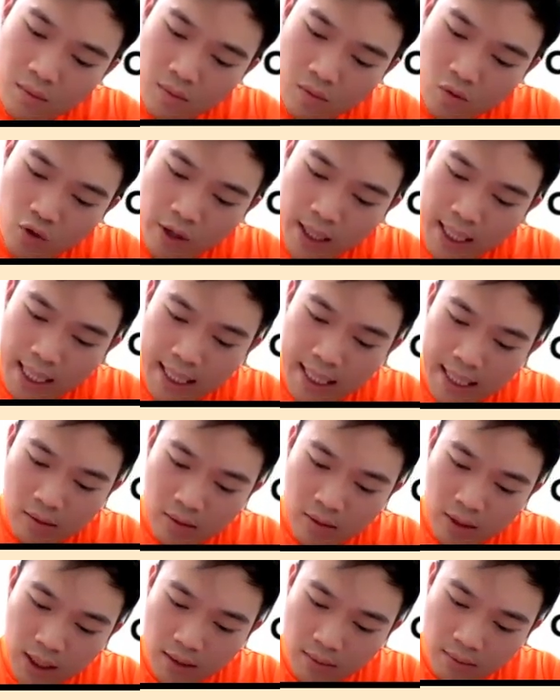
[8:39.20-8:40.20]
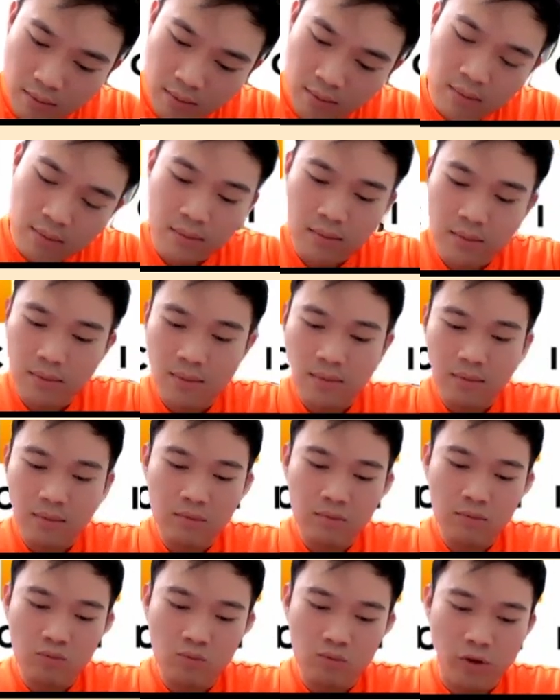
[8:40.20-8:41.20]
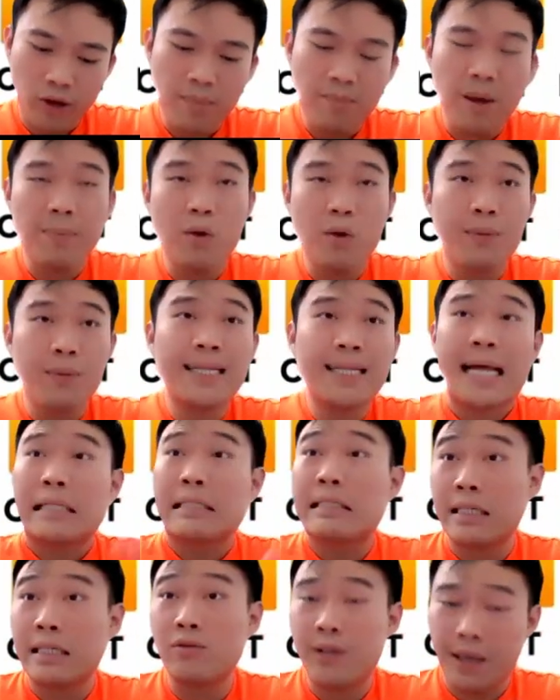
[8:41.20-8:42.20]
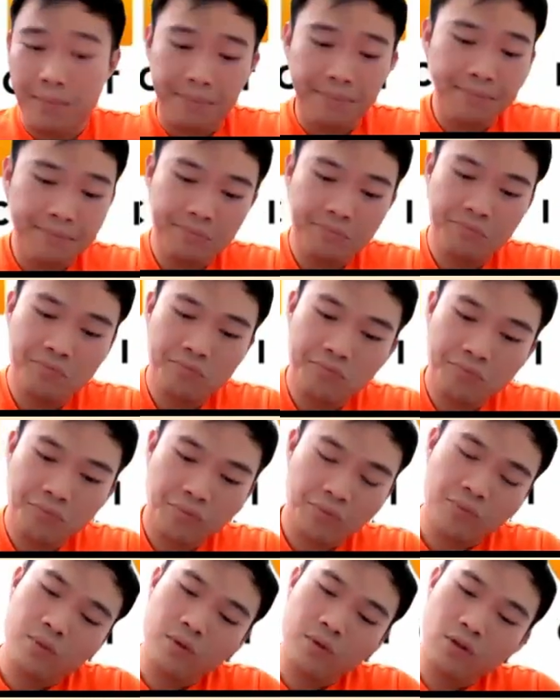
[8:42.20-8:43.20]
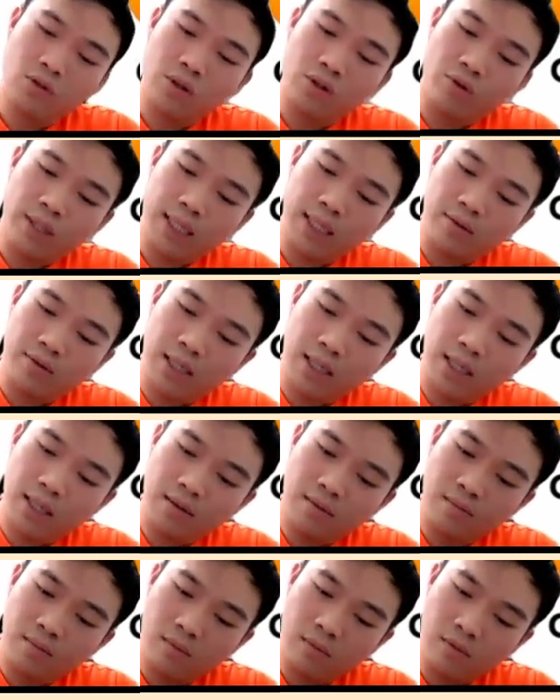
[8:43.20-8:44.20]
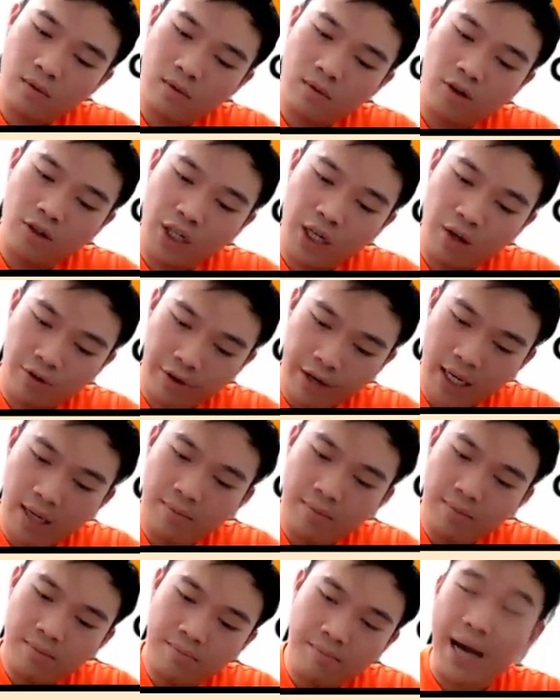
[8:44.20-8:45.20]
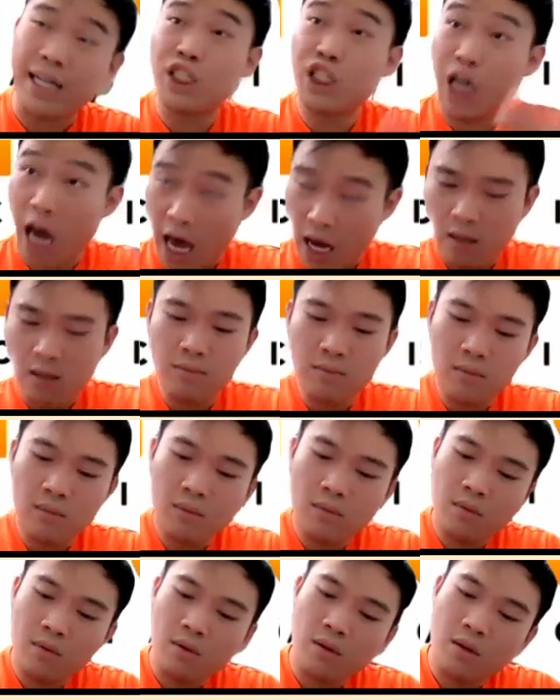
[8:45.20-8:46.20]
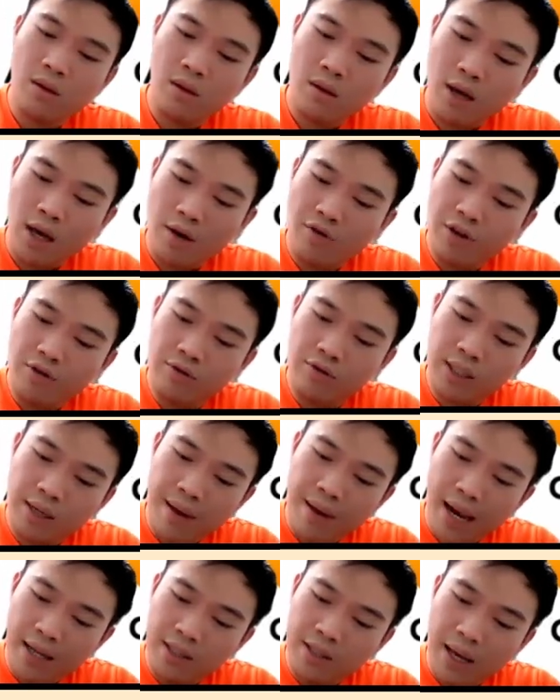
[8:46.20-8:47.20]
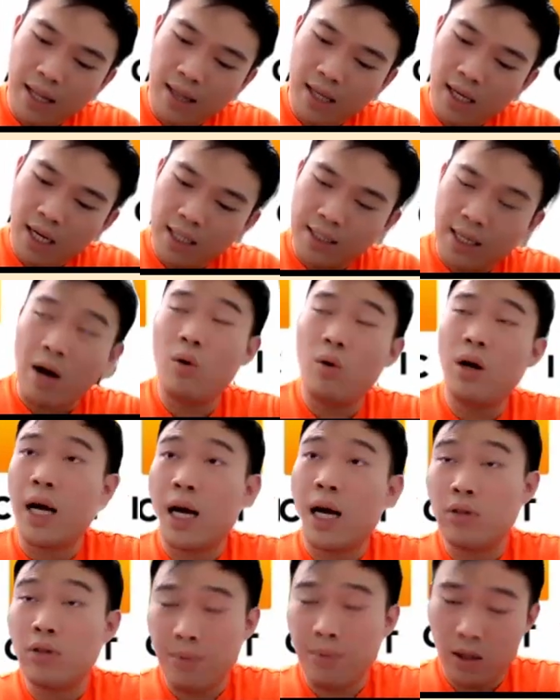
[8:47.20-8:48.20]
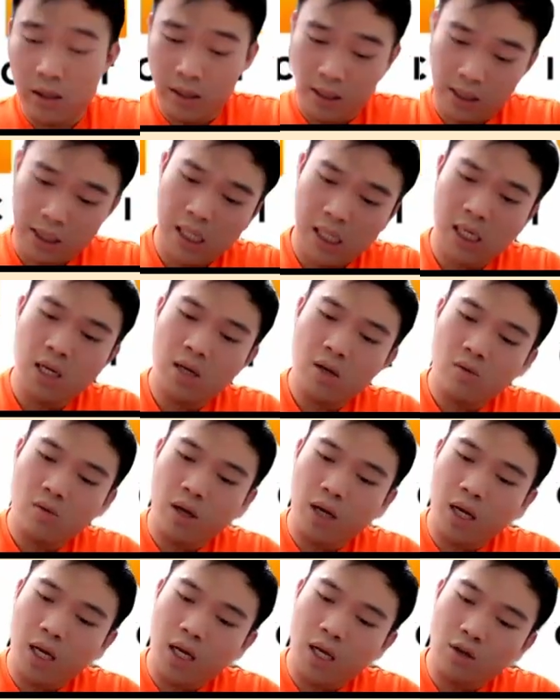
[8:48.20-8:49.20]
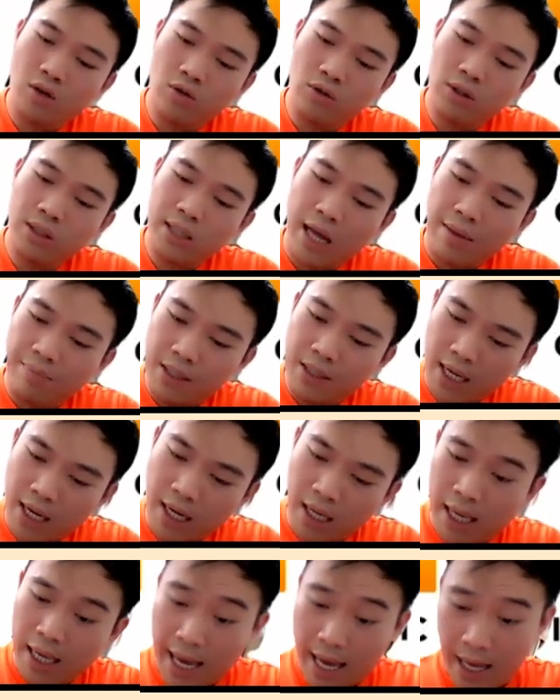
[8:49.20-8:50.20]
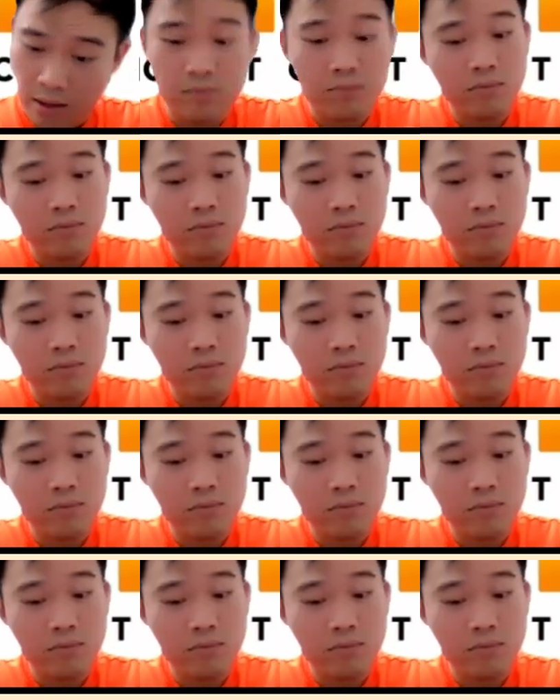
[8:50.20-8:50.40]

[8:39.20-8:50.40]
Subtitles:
20,000. Okay, maybe we buy 10 sets of them. So it's 20,000 on January by check. Okay, reducing balance method is our accounting policy. We're gonna use 10% again.